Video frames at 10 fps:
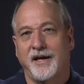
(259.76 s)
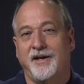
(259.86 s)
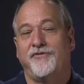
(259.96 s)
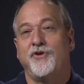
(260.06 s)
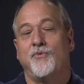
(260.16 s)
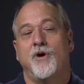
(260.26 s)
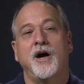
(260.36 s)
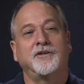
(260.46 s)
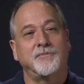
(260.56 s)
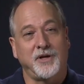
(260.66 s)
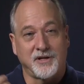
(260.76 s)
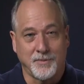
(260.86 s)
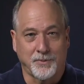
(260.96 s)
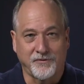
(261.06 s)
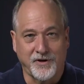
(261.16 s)
If you want to become
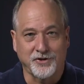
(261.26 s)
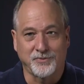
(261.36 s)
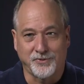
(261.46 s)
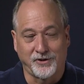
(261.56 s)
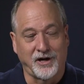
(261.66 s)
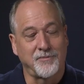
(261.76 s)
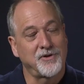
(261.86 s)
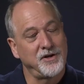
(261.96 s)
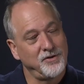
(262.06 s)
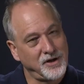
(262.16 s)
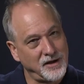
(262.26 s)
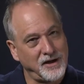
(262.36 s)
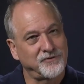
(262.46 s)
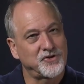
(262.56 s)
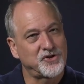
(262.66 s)
a professional programmer, then you kind of
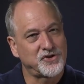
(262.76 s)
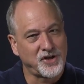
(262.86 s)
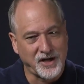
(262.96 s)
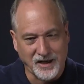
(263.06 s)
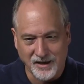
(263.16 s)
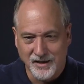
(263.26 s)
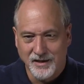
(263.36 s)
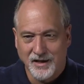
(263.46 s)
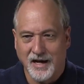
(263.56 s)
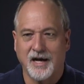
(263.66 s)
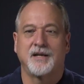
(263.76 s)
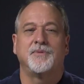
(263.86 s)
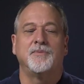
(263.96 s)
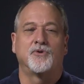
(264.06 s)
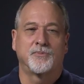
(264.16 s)
have to study how to
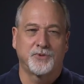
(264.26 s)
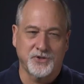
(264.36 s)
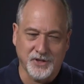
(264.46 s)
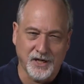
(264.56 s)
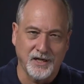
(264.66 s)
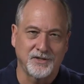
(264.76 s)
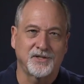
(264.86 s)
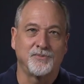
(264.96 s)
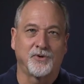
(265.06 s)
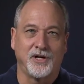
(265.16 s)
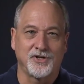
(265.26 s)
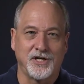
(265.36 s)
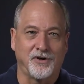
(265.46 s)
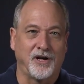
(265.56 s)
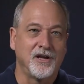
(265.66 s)
be more precise and more
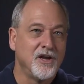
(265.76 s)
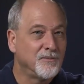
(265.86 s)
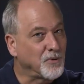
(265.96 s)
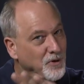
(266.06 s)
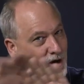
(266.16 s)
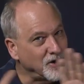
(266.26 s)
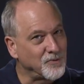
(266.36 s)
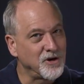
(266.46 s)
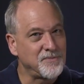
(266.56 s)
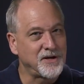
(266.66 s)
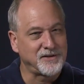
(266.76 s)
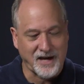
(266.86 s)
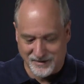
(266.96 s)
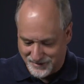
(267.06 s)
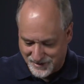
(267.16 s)
engineering. But we're not going to worry about
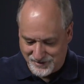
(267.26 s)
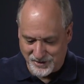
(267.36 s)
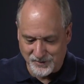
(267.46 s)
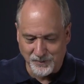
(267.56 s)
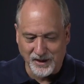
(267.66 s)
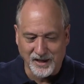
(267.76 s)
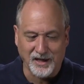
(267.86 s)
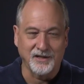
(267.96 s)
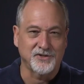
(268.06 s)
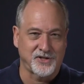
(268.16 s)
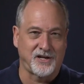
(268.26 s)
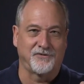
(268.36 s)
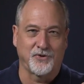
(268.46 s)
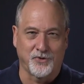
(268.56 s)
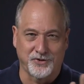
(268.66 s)
that in this beginning set
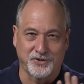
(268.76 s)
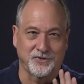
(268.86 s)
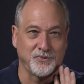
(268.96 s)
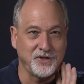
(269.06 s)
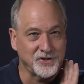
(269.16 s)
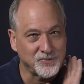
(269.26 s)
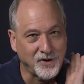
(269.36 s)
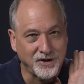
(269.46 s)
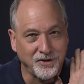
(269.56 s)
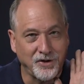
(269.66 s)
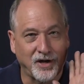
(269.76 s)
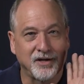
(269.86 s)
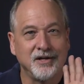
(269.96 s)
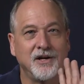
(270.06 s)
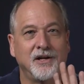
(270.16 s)
of courses. We just want you
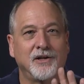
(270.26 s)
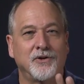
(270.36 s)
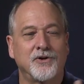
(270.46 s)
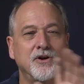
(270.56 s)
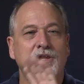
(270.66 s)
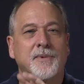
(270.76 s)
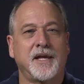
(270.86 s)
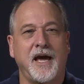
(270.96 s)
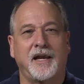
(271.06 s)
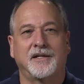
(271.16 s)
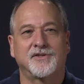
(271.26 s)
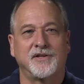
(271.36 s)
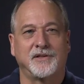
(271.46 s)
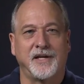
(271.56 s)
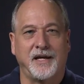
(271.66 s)
to learn the mechanics
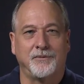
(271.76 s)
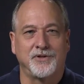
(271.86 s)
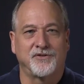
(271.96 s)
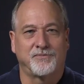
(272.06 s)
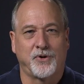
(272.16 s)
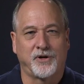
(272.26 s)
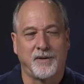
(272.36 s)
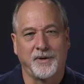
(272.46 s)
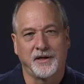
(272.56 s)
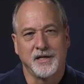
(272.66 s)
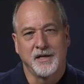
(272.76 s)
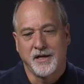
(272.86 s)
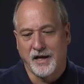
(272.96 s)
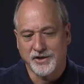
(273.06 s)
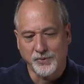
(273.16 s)
and the language of programming.
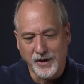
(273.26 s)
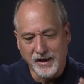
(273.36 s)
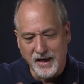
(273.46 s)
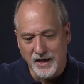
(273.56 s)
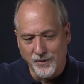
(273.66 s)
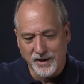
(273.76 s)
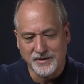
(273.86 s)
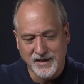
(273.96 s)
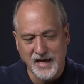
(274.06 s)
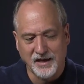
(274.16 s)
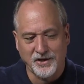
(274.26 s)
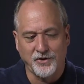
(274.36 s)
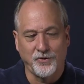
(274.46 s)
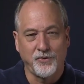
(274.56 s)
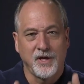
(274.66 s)
And so we kind of want to take
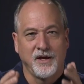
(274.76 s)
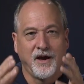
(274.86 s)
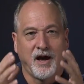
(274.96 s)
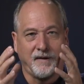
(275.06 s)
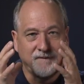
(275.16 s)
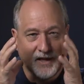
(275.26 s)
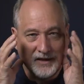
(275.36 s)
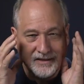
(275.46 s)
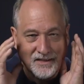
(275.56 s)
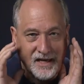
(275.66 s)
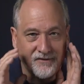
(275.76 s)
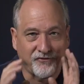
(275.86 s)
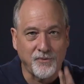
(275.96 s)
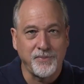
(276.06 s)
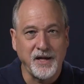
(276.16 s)
you, like I said,
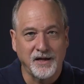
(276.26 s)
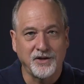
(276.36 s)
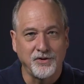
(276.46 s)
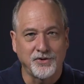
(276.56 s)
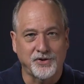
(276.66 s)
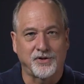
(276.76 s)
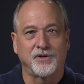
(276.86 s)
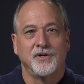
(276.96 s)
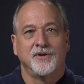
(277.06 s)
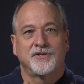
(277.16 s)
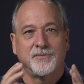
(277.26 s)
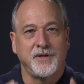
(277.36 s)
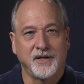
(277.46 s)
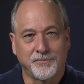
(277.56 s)
from being a user to being a